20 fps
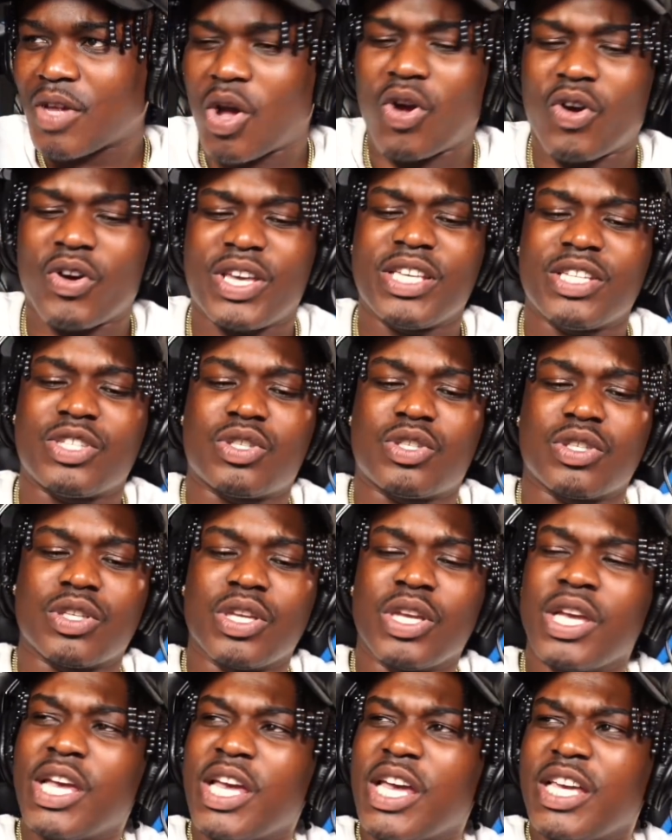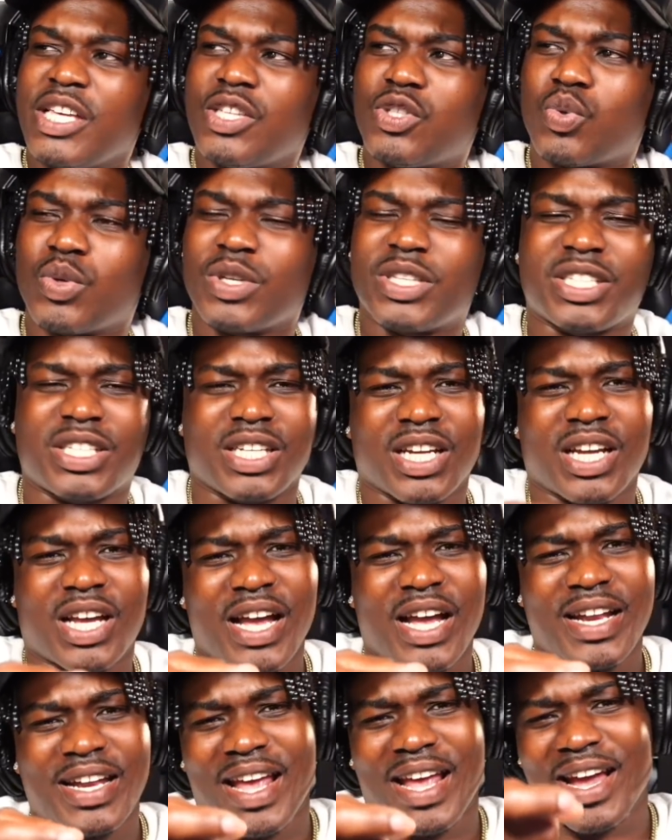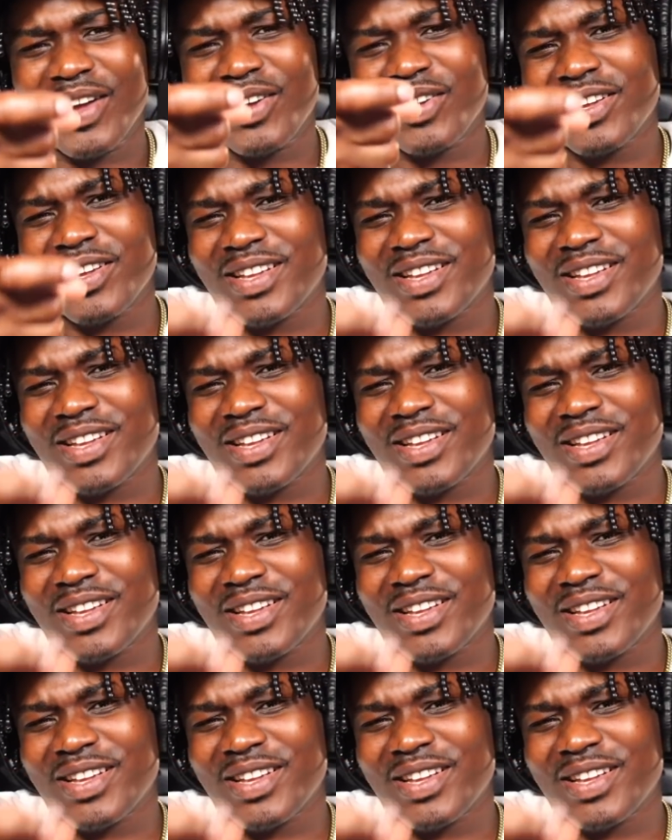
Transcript: Oh, he's like, word he switched the gun now.